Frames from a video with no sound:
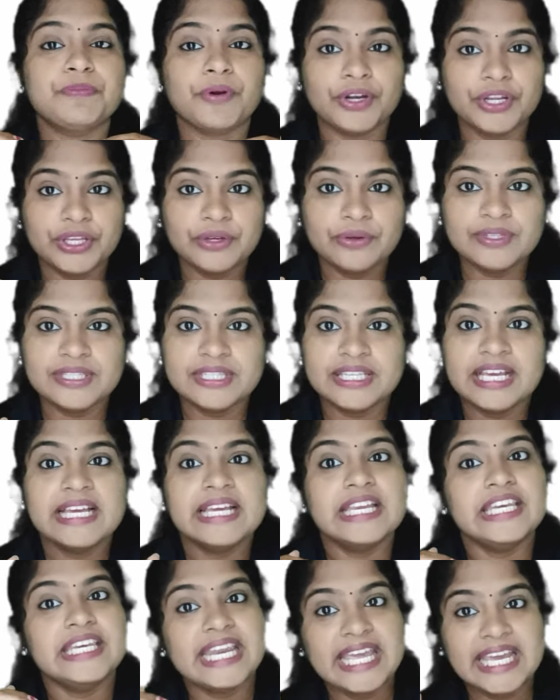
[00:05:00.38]
produce
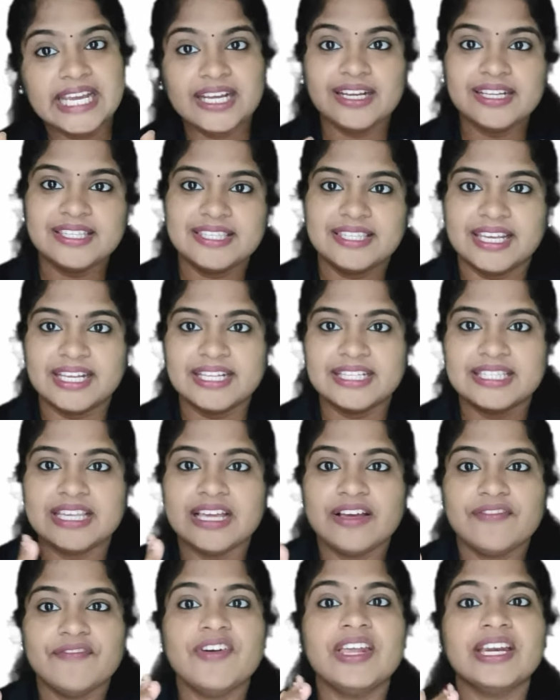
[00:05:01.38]
naked seeds
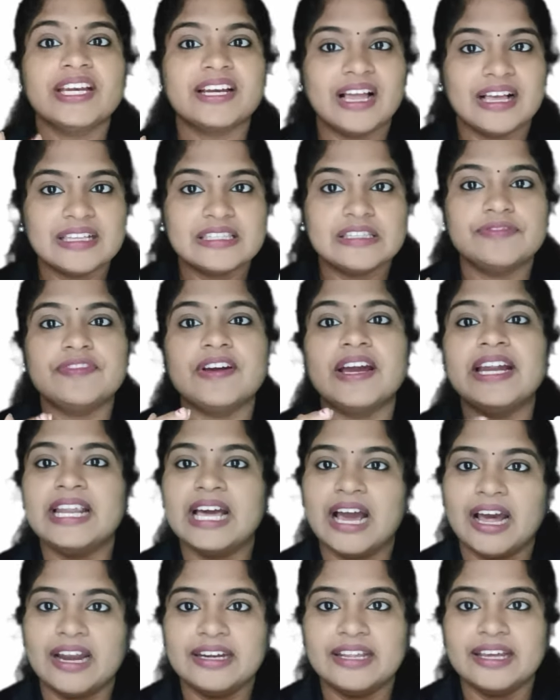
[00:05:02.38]
were classified
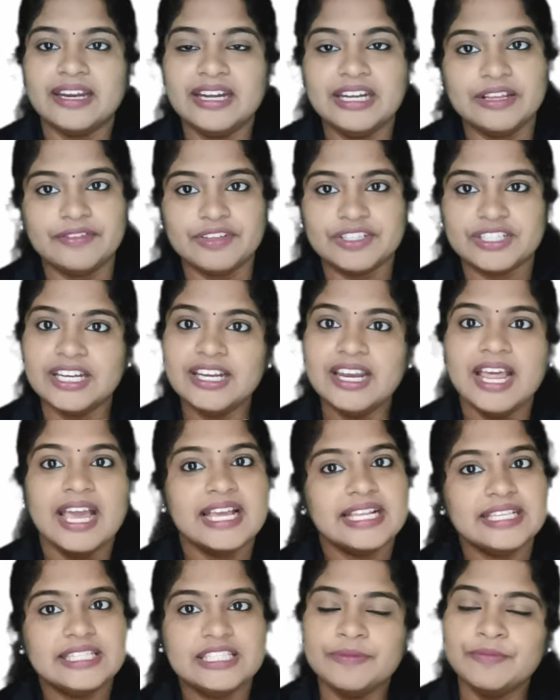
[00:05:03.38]
under division
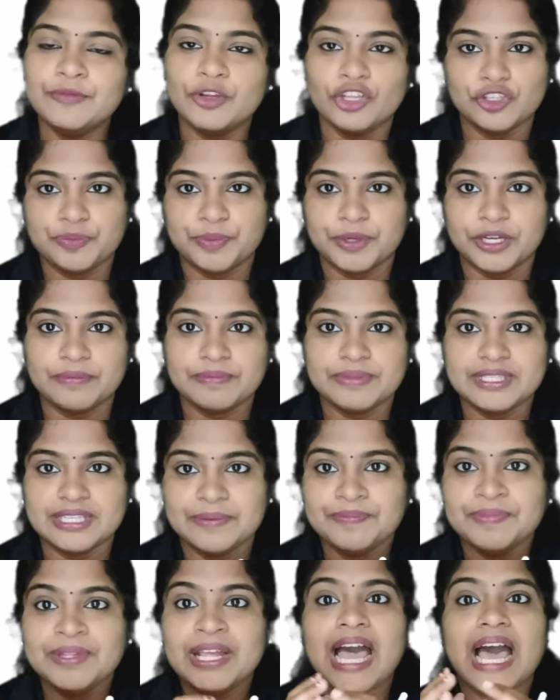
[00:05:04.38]
Gymnosperms,
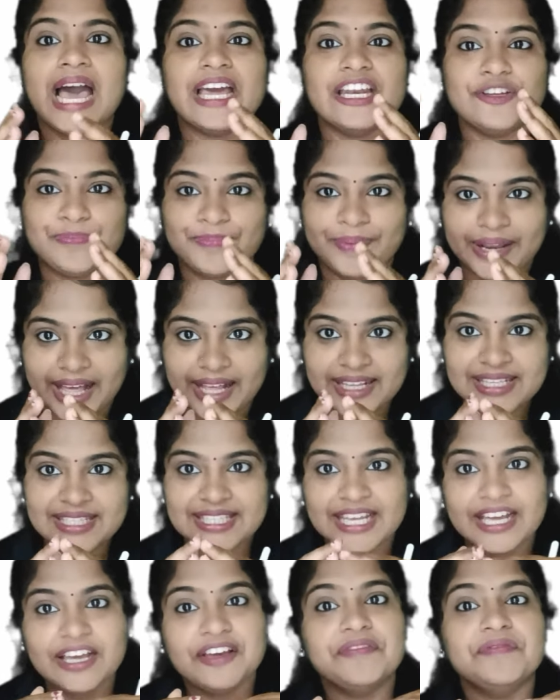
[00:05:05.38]
and plants
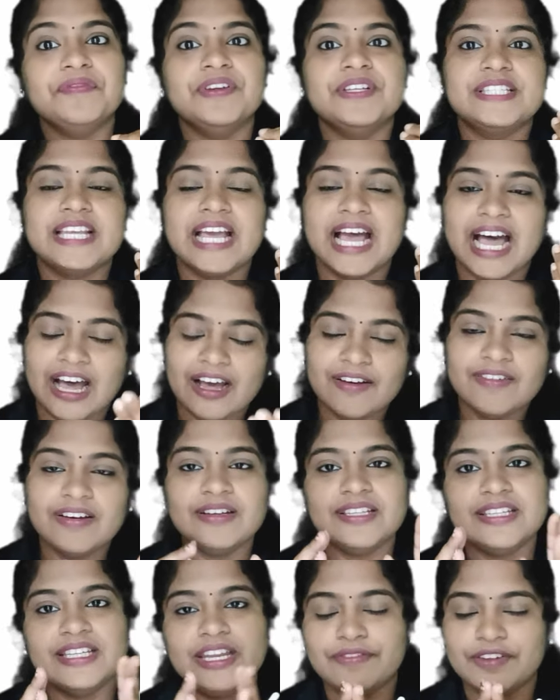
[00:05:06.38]
which have
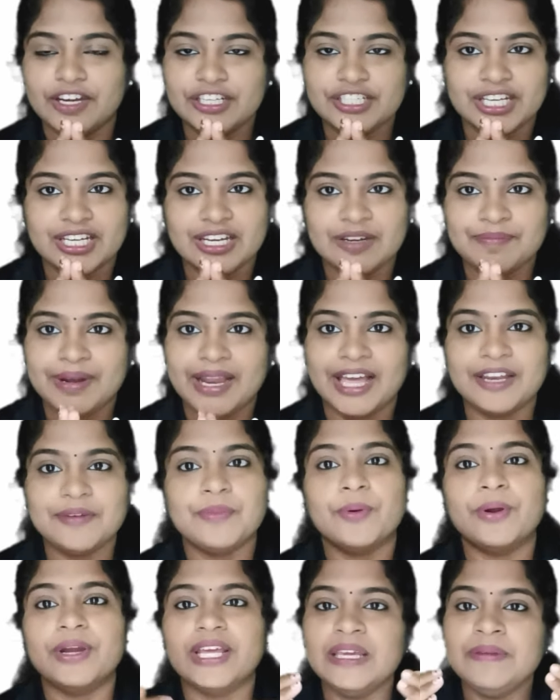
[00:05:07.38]
a differentiated plant
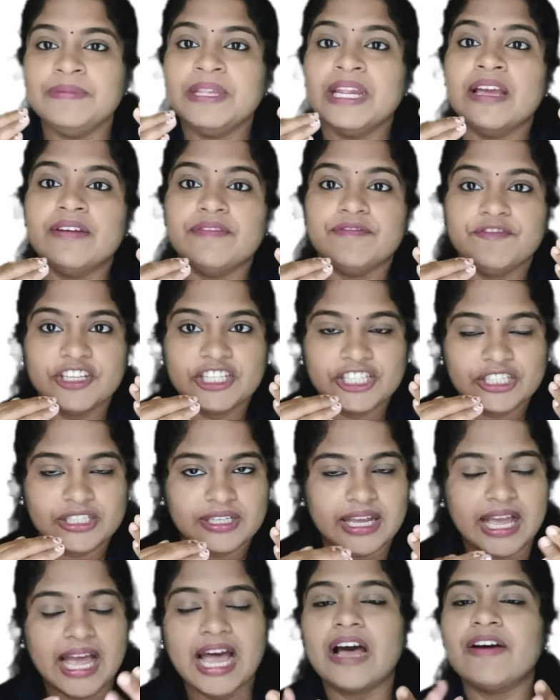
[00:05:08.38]
body which
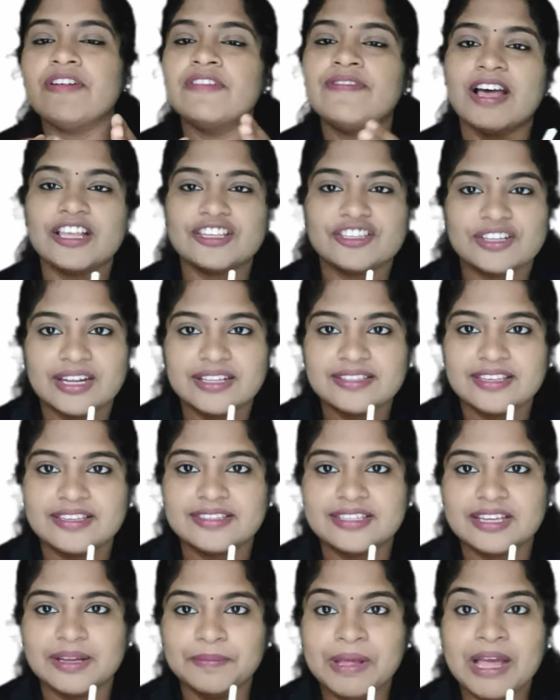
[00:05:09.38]
have a vascular
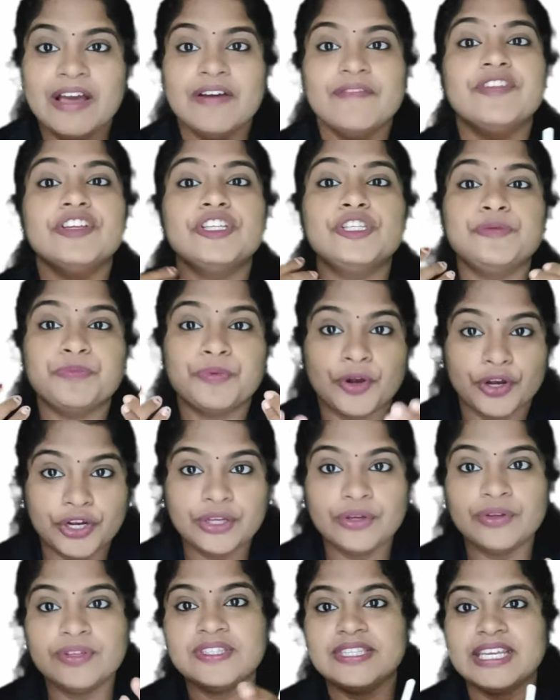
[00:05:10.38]
system which
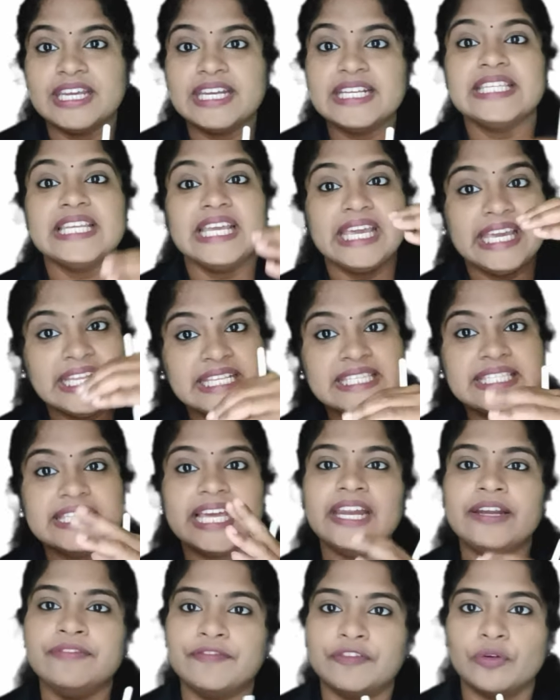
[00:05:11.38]
produce seeds
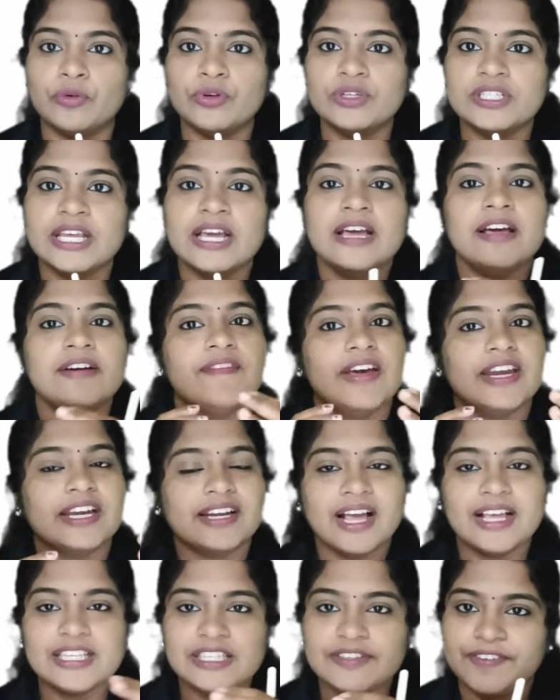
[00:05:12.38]
inside fruits were
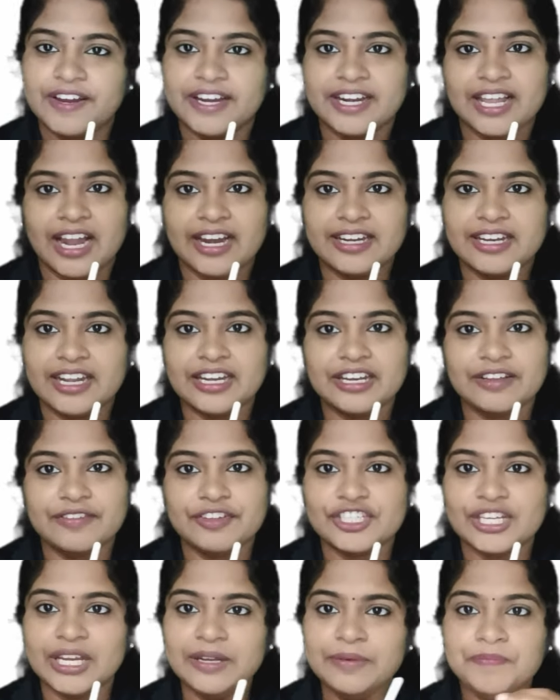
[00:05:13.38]
classified under
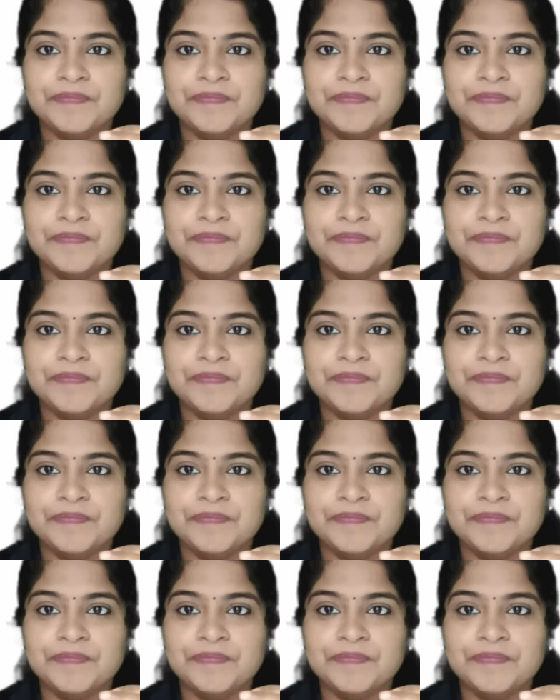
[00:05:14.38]
division